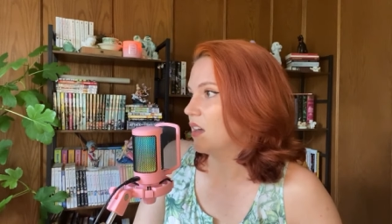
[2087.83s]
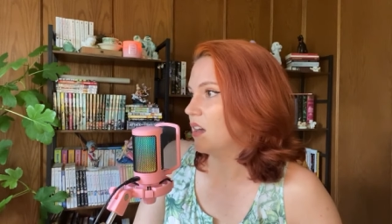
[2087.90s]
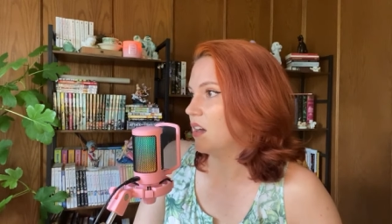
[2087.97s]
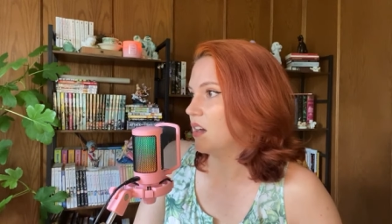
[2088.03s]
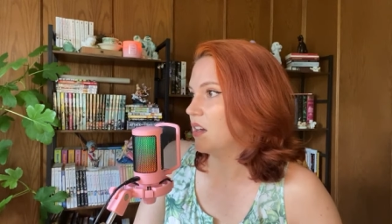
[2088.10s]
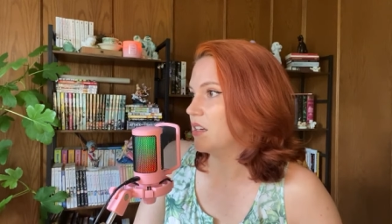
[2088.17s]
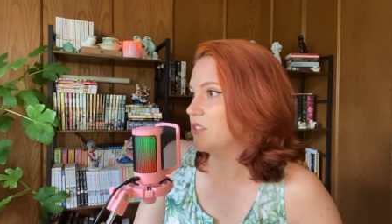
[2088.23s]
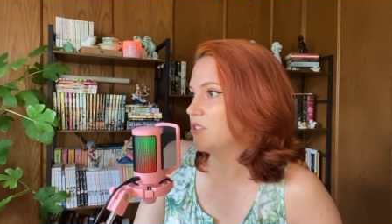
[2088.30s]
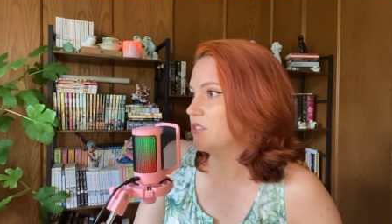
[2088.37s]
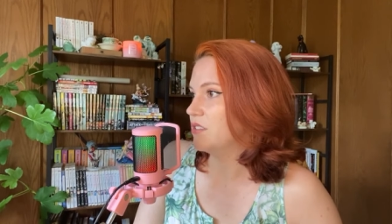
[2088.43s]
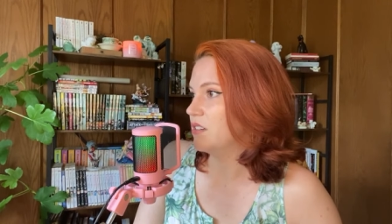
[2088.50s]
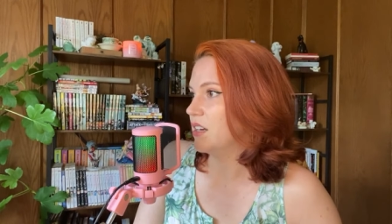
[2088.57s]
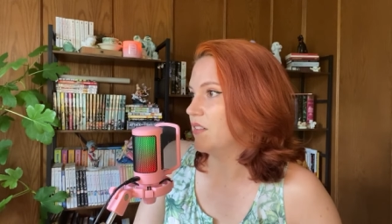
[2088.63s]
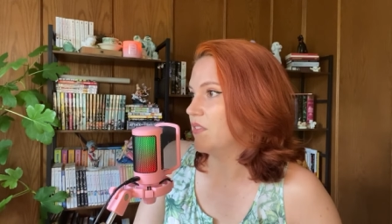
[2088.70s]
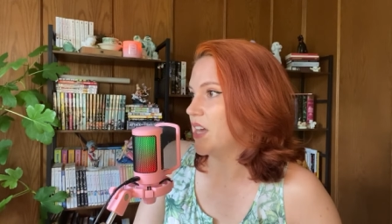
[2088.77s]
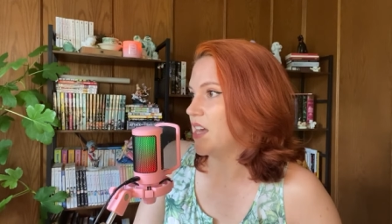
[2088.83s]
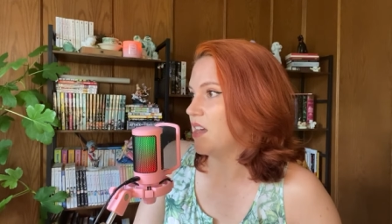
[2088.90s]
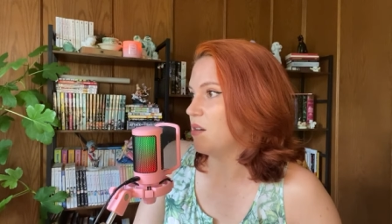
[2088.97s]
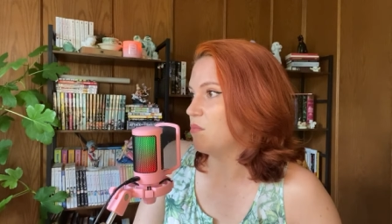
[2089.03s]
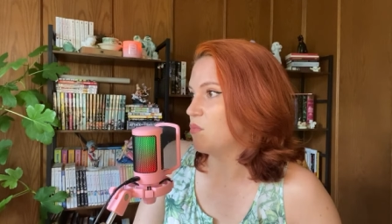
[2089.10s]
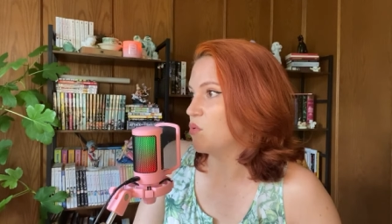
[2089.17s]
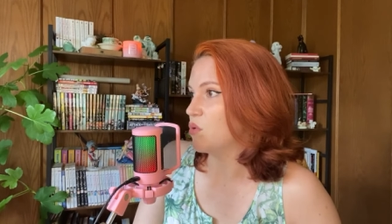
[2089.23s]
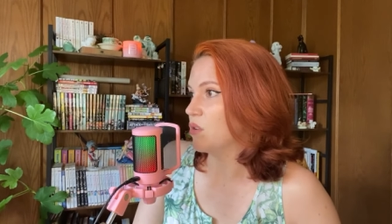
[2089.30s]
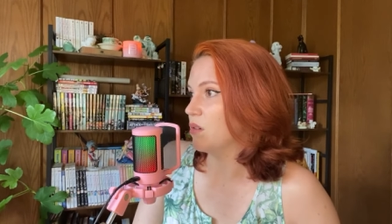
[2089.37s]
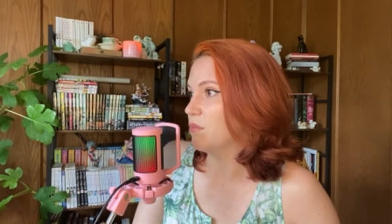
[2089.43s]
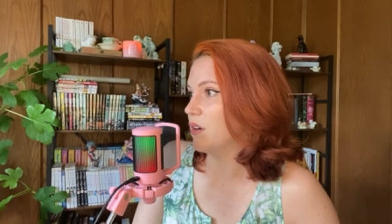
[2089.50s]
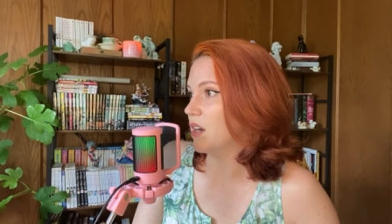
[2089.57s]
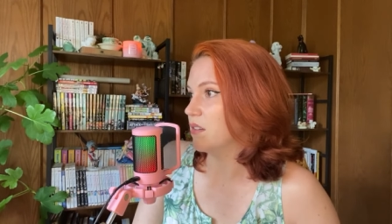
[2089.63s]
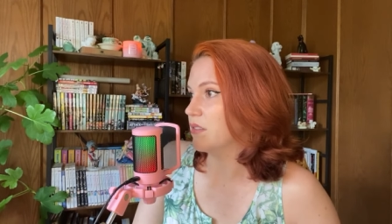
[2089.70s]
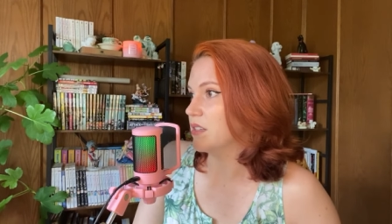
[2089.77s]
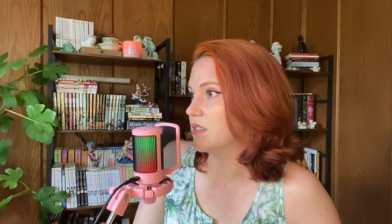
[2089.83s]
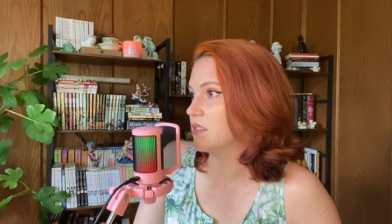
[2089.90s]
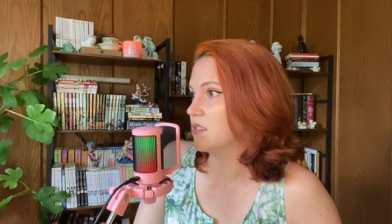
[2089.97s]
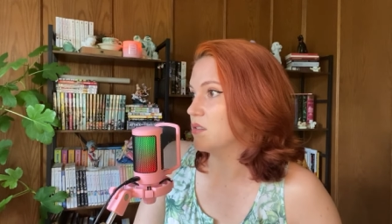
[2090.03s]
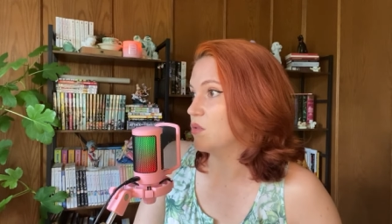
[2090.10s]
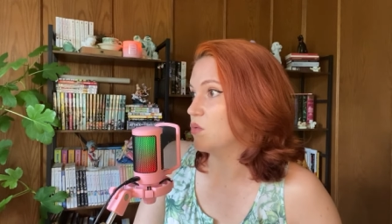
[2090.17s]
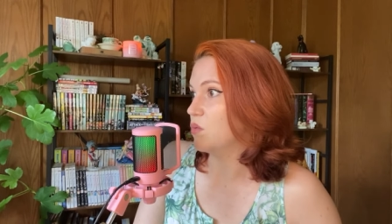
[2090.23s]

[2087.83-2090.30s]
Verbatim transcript: I should have ate more breakfast